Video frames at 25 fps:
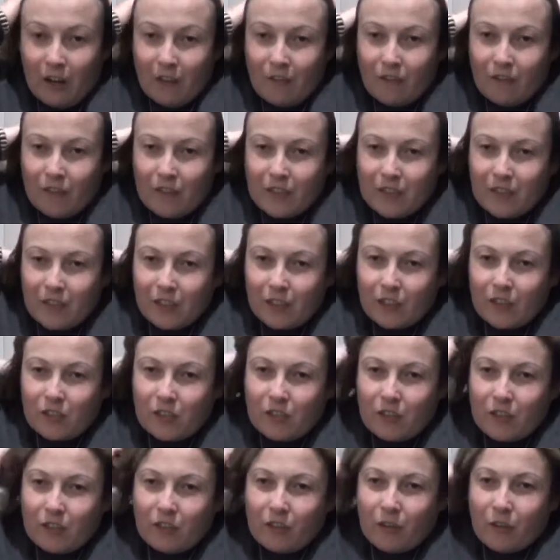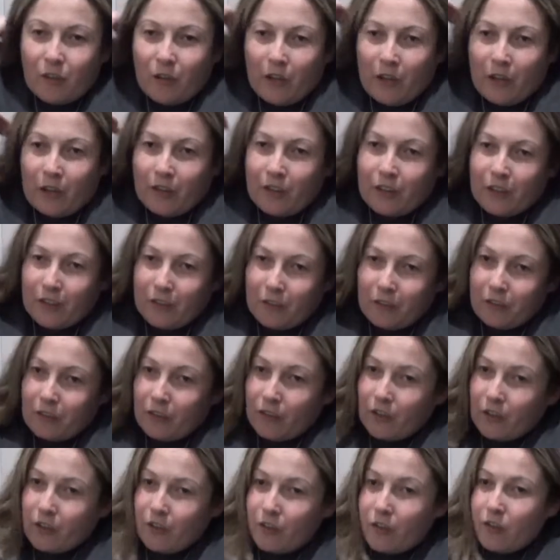is actually not healthy
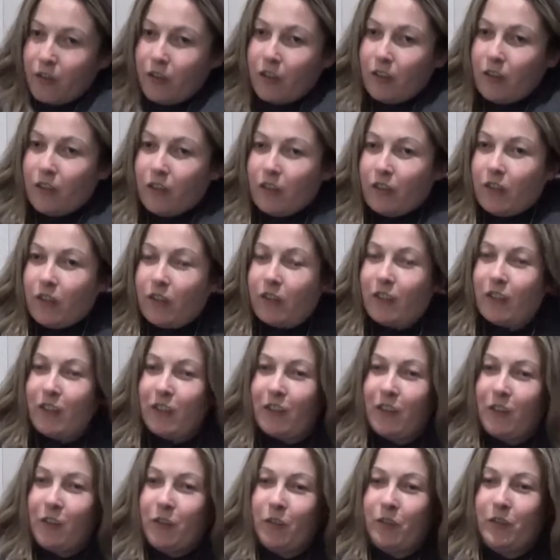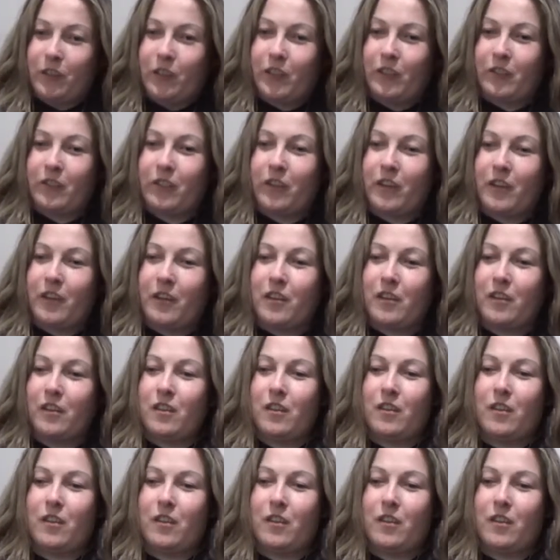for you in a longer run.